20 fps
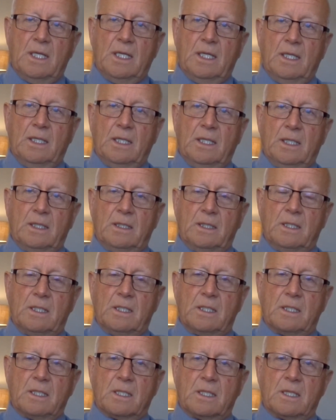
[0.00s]

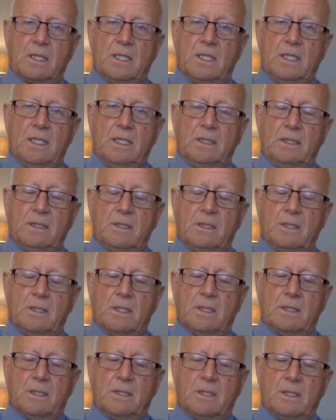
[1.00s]
And then
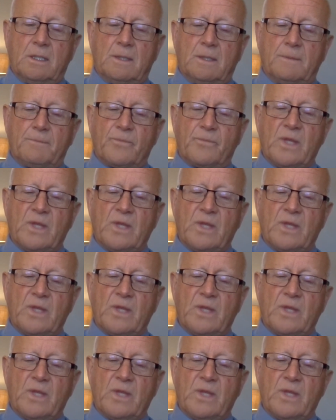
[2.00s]
uh,